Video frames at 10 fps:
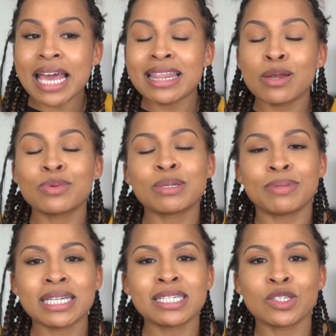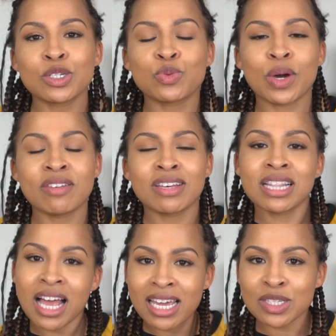And then it was a blessing too, because one of the
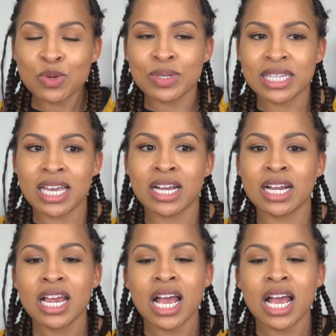clients who was there,